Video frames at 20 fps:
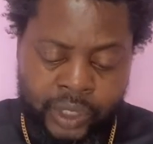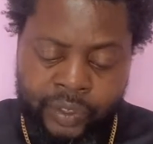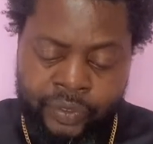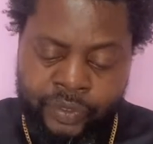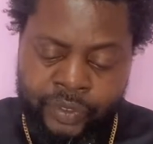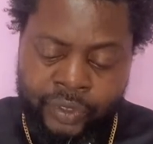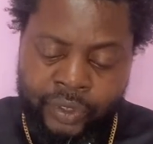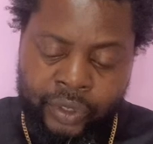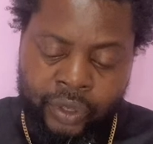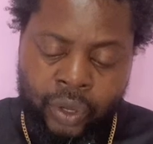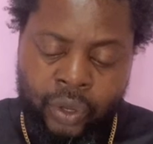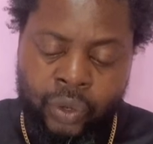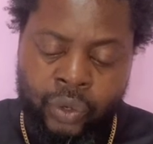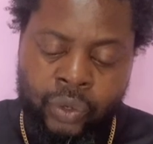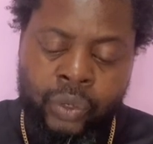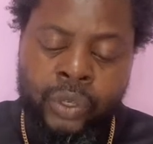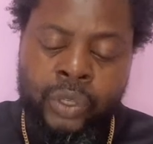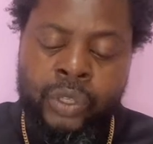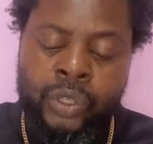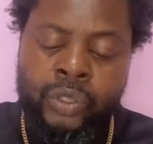even
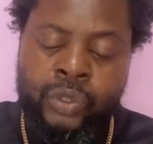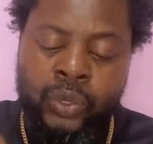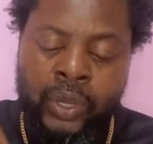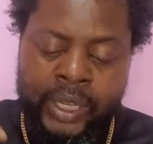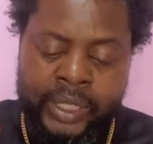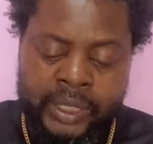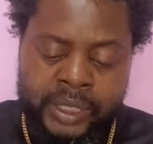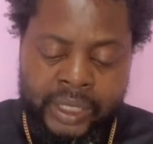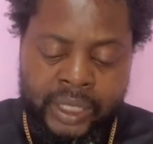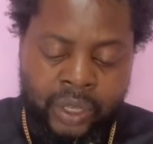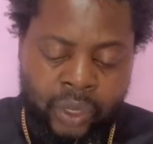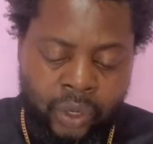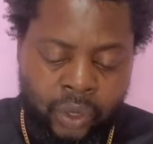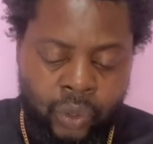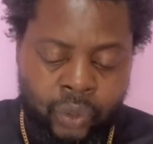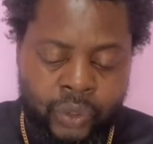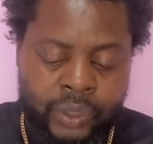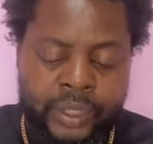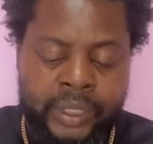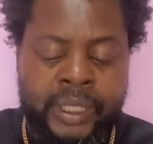though you are still
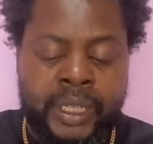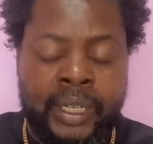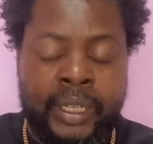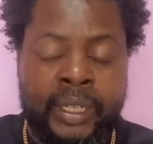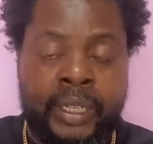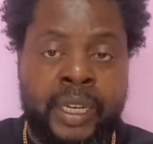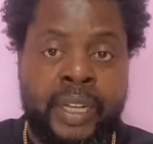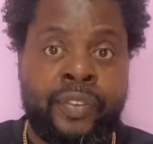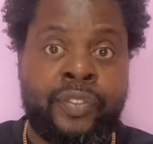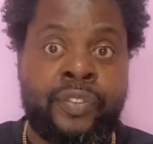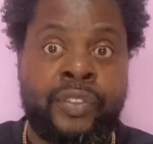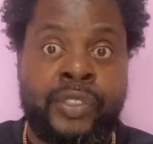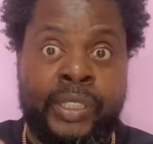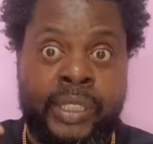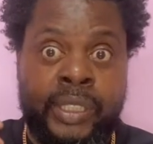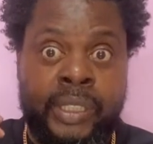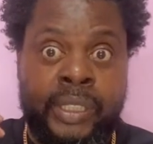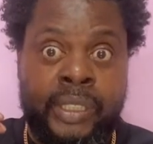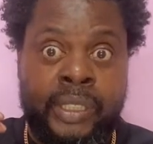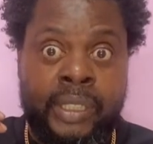holding a
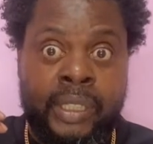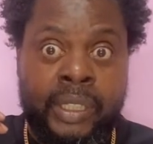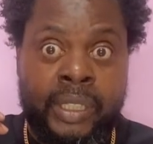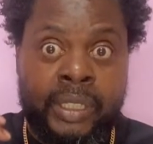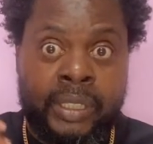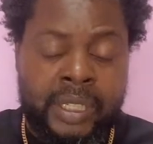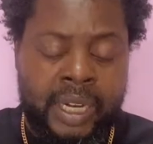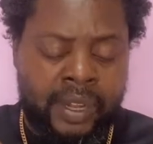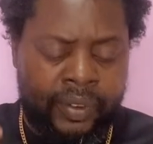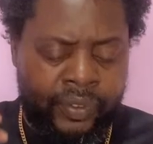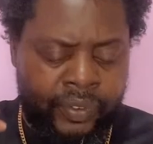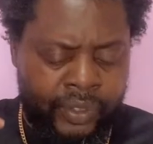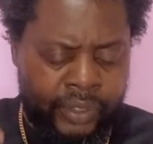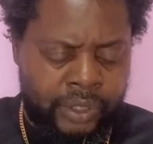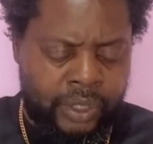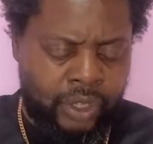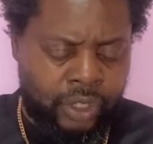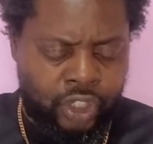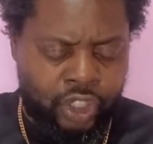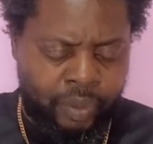refugee travel
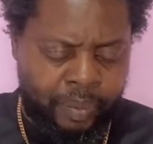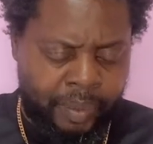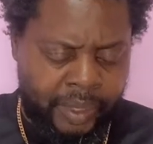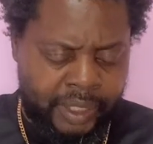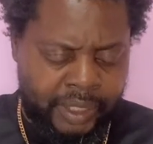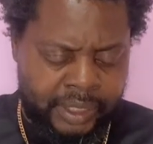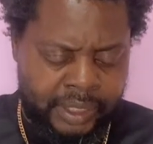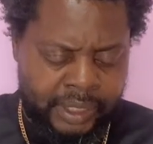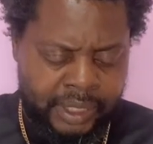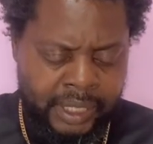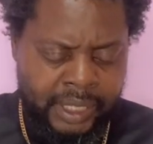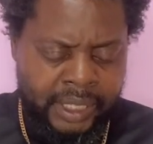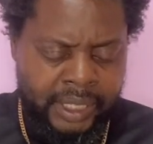document.